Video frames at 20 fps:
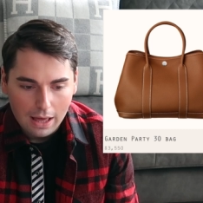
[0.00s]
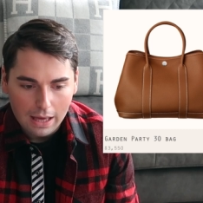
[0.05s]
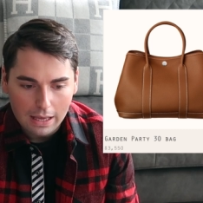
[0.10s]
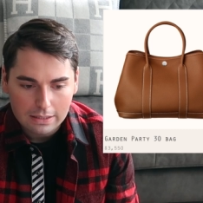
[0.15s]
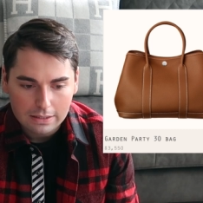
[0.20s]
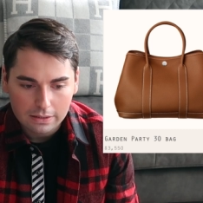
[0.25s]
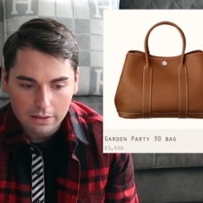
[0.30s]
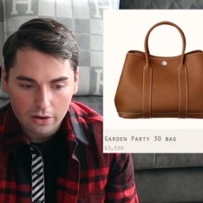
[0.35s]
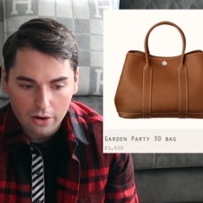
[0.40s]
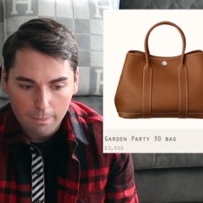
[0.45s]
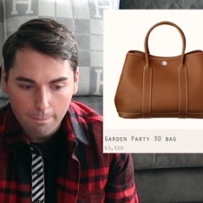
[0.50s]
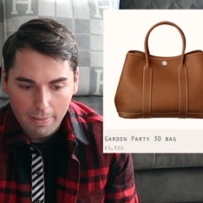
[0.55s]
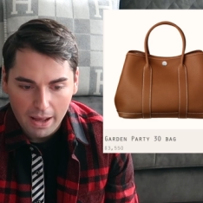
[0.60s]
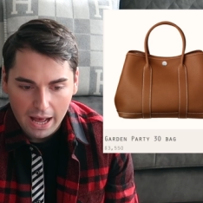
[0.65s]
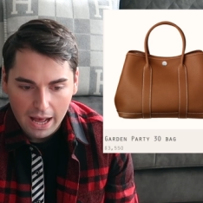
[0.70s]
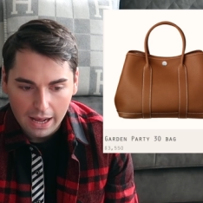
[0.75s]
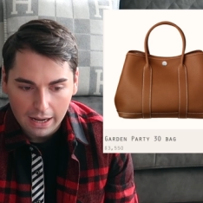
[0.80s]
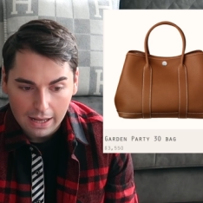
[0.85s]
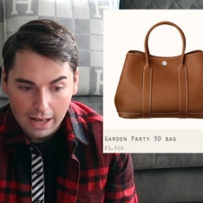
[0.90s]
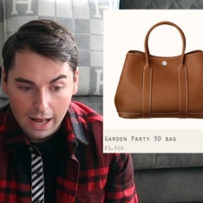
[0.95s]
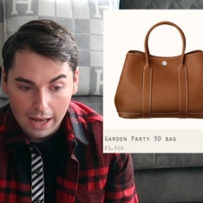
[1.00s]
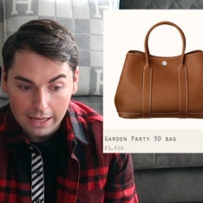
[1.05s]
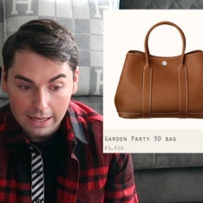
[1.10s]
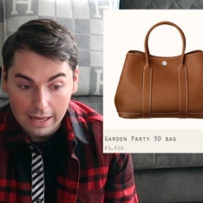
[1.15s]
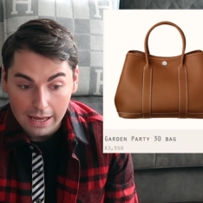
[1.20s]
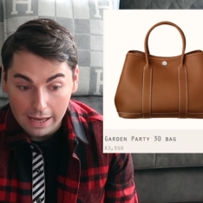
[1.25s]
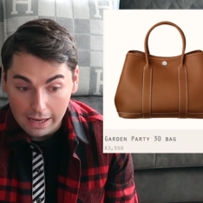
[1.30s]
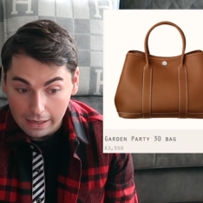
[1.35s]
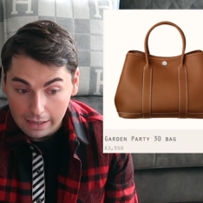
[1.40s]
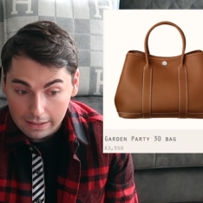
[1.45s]
It's not a bag I
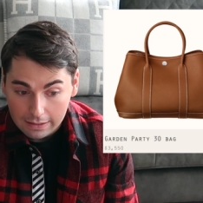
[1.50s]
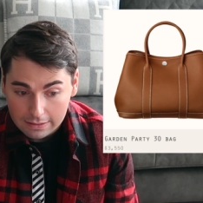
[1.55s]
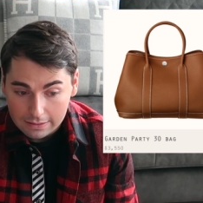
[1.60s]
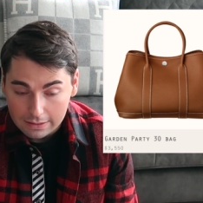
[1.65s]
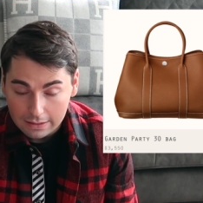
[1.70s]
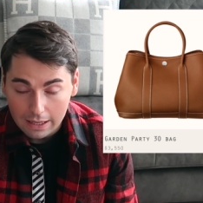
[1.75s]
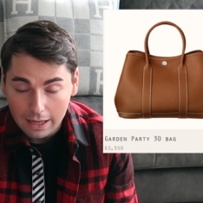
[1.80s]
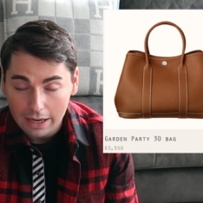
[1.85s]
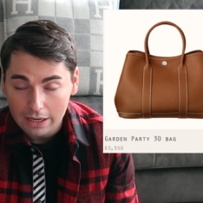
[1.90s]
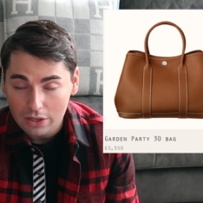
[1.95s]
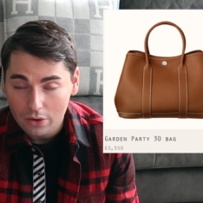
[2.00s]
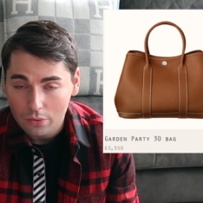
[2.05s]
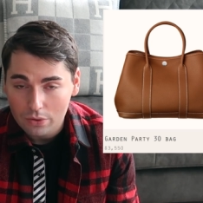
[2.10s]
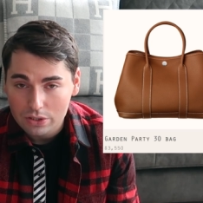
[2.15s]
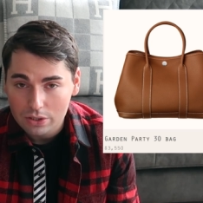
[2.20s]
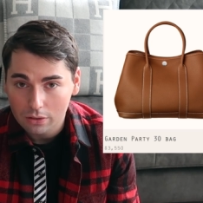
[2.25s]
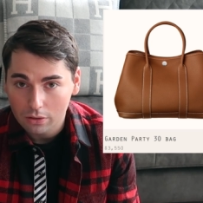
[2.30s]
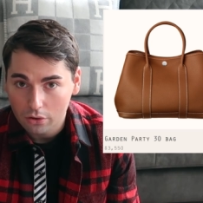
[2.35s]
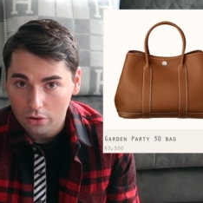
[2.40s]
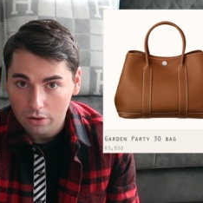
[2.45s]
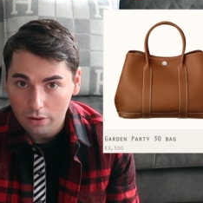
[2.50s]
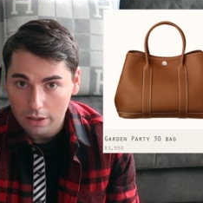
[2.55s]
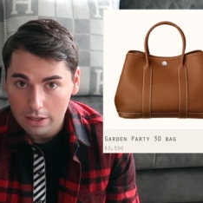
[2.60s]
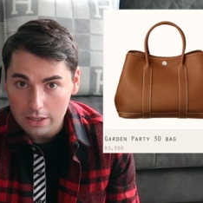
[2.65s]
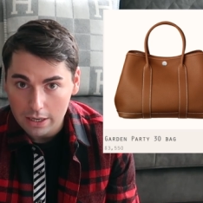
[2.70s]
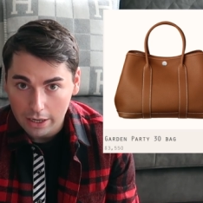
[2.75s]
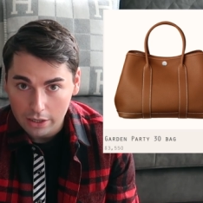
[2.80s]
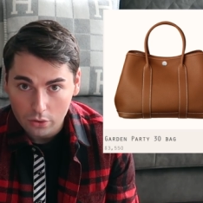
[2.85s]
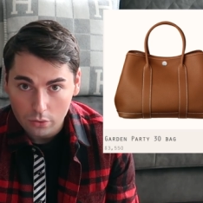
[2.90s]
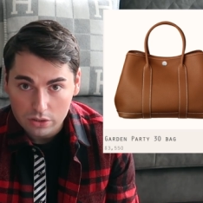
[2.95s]
hate. I know it's a lot of,
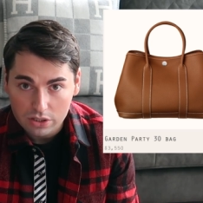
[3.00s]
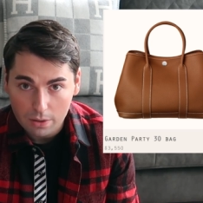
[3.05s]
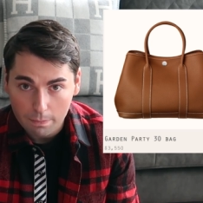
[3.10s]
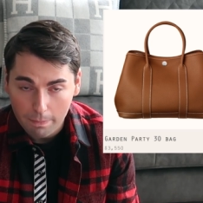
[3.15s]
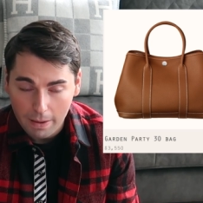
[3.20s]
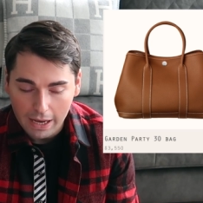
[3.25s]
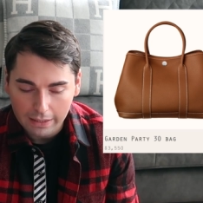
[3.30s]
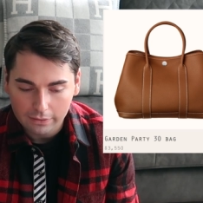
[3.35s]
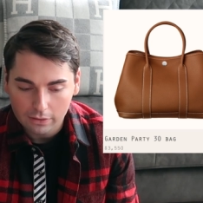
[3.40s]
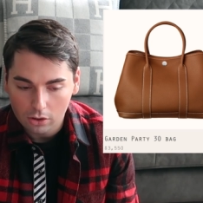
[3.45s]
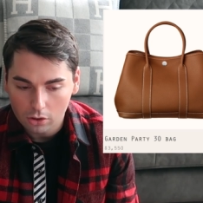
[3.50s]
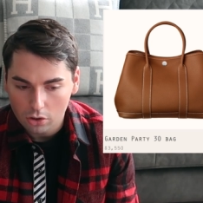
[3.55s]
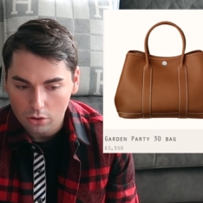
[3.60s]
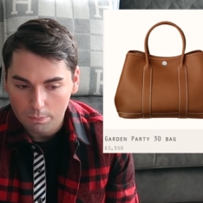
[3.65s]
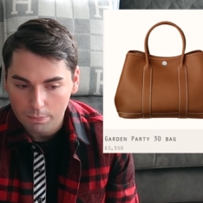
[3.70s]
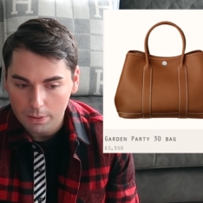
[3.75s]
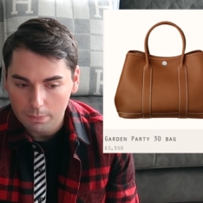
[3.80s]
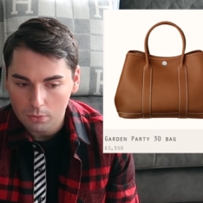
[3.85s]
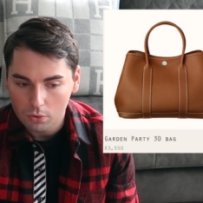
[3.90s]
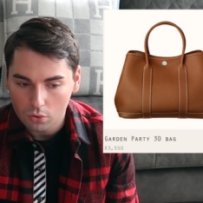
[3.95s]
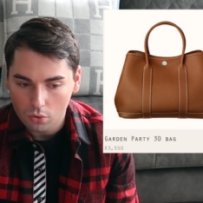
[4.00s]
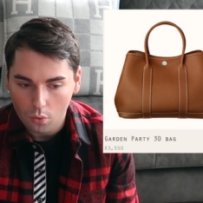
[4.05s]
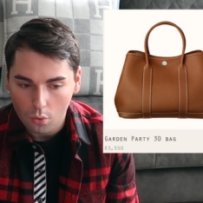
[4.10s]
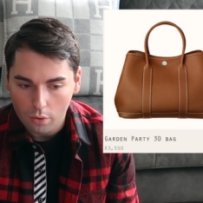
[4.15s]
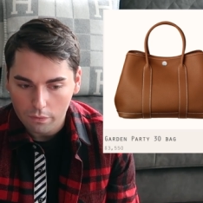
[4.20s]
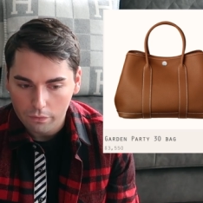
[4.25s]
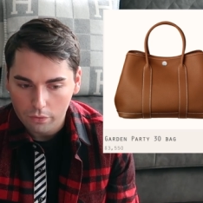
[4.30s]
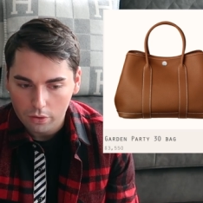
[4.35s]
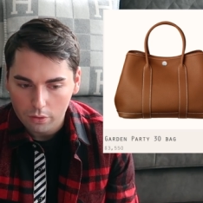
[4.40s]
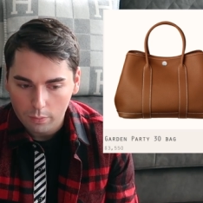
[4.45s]
I know it's a bag that a lot of people go
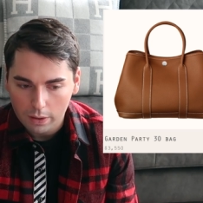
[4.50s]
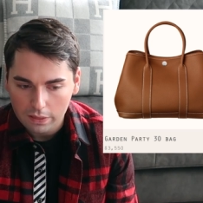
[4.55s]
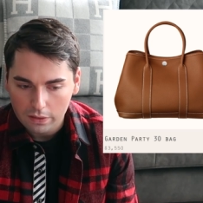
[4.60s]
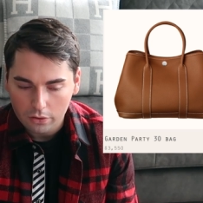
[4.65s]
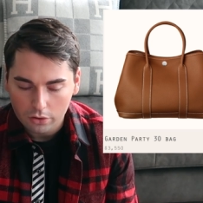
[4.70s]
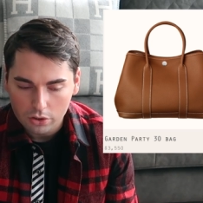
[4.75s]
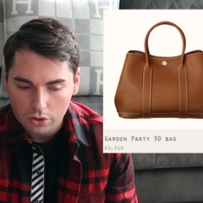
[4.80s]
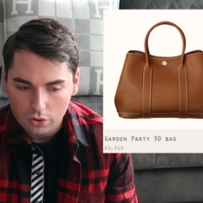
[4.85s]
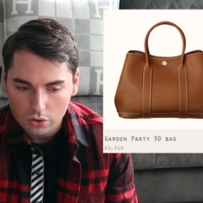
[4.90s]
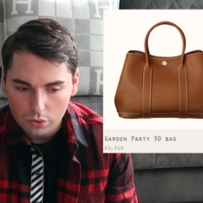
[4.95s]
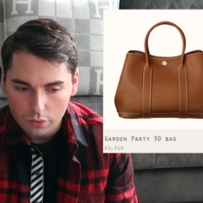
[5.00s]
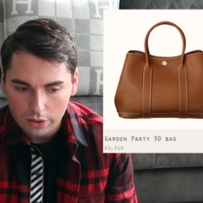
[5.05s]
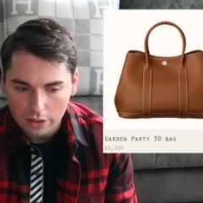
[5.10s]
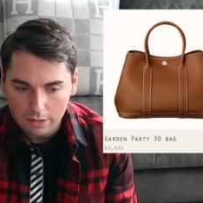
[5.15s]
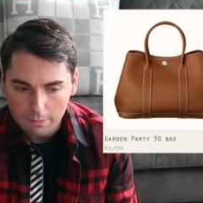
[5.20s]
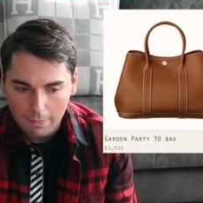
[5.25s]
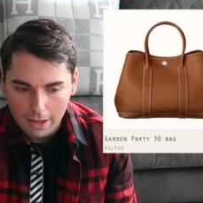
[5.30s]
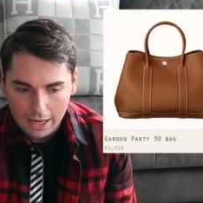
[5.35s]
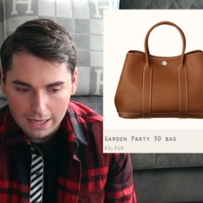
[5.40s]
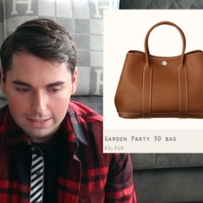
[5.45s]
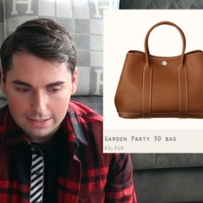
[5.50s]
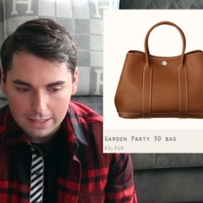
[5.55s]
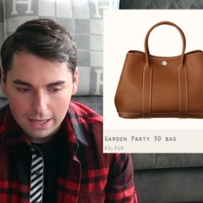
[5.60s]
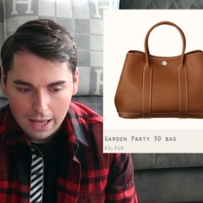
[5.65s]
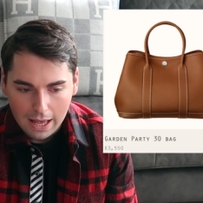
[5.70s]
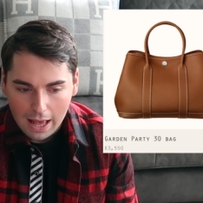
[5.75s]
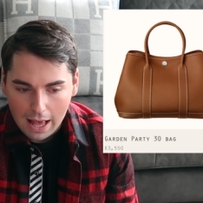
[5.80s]
for when they're new to Hermes.